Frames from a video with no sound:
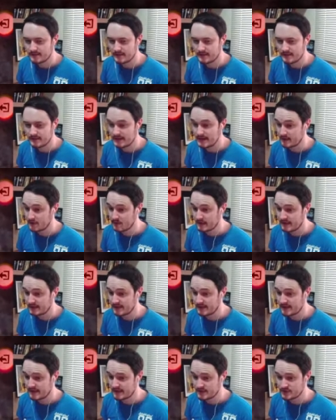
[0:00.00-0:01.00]
then I'm going to have
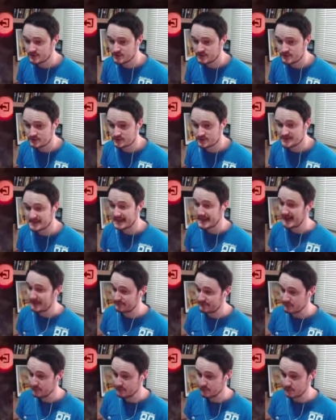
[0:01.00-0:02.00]
to end the stream because I have
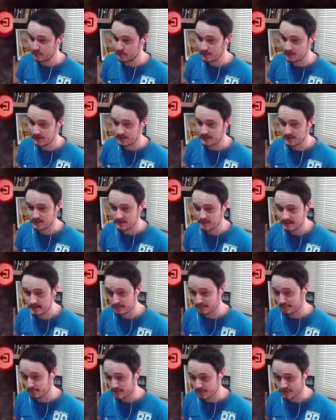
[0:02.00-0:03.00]
to go to work,
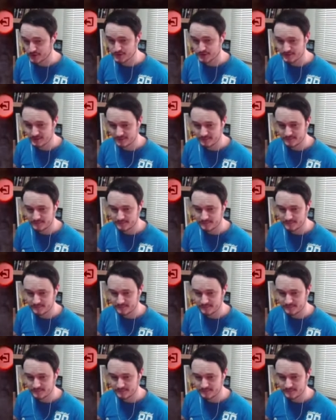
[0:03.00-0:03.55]
unfortunately.